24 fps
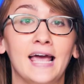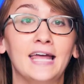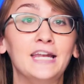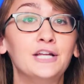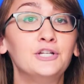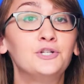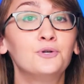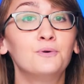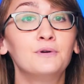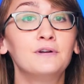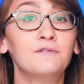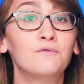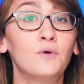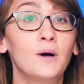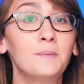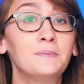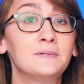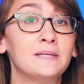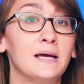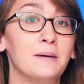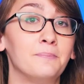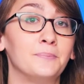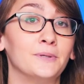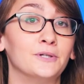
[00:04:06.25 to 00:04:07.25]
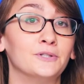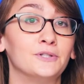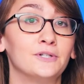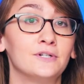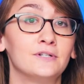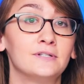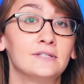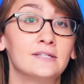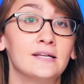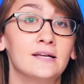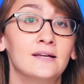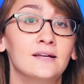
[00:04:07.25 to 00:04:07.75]
and intuitive website
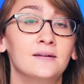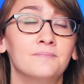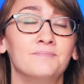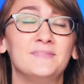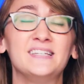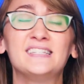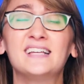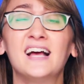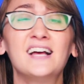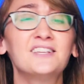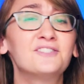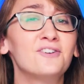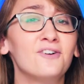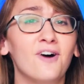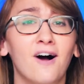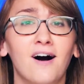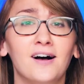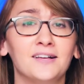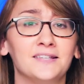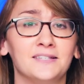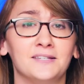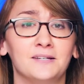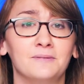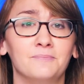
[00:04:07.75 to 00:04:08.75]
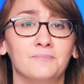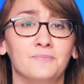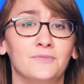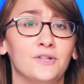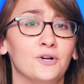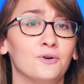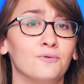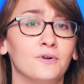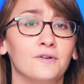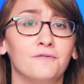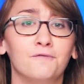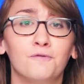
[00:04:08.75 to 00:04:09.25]
builders. These guys are awesome.
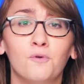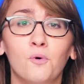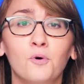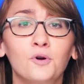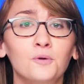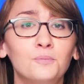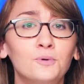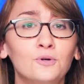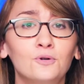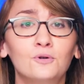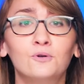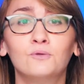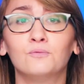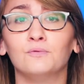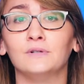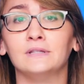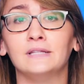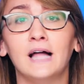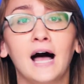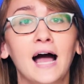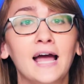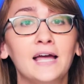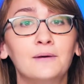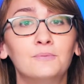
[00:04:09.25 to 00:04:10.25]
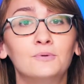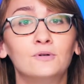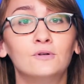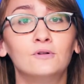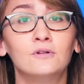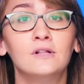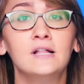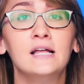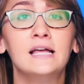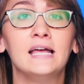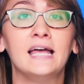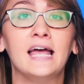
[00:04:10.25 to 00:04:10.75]
They're affordable,
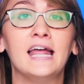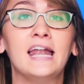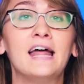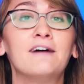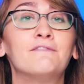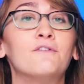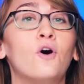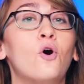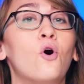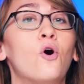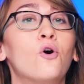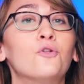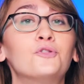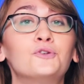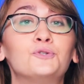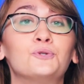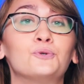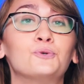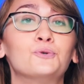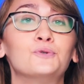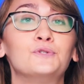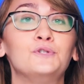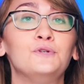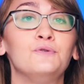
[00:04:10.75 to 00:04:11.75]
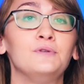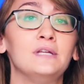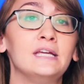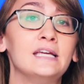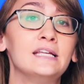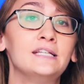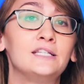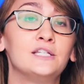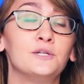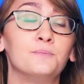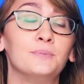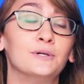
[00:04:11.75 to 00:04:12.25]
reliable, and have all the tools you
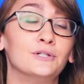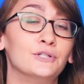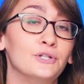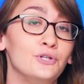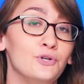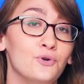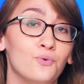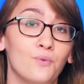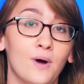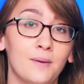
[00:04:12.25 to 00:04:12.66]
need to build a new